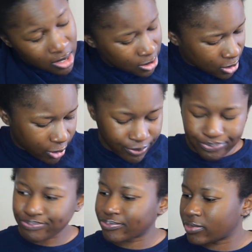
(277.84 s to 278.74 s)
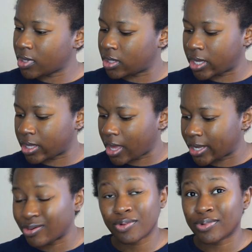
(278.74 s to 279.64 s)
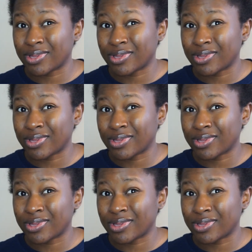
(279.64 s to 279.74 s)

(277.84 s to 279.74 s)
So yeah i don't